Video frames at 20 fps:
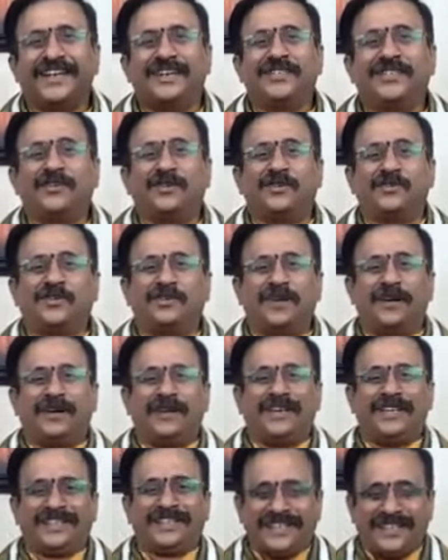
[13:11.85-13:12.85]
So
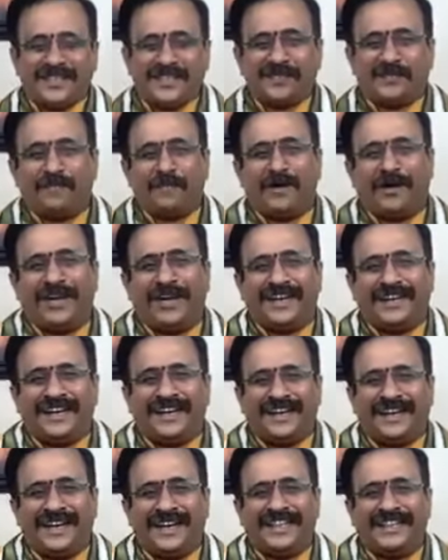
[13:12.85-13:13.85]
this small
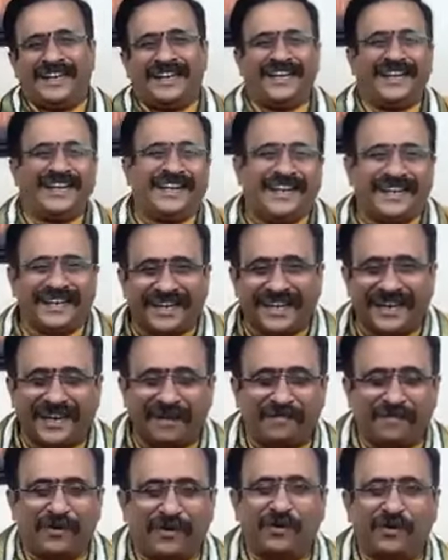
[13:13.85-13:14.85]
Narendra
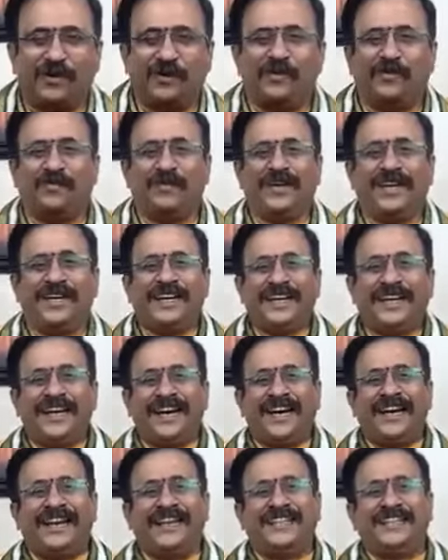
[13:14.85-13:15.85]
came home
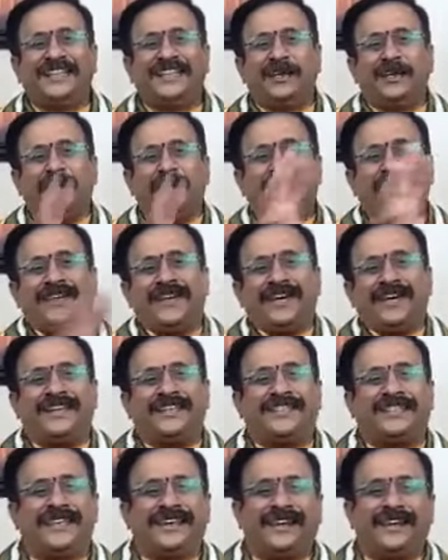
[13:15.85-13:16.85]
and he threw away
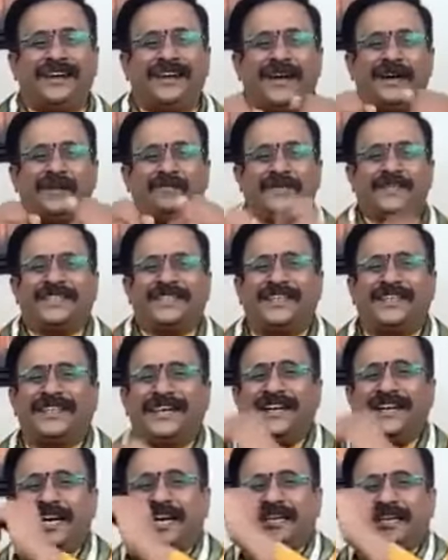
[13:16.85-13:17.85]
his Ram
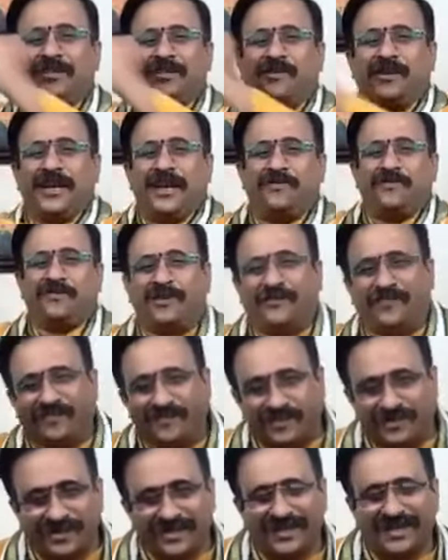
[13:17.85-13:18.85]
Sita idol out of
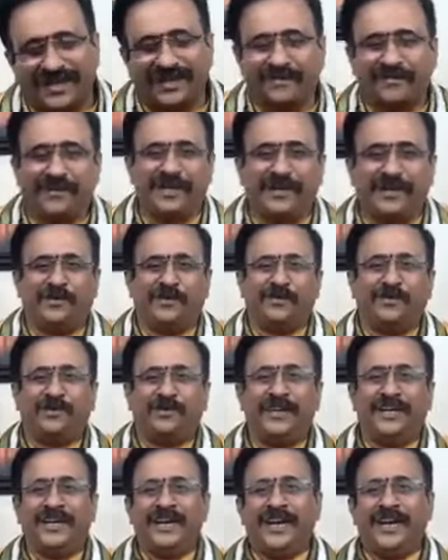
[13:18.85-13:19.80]
window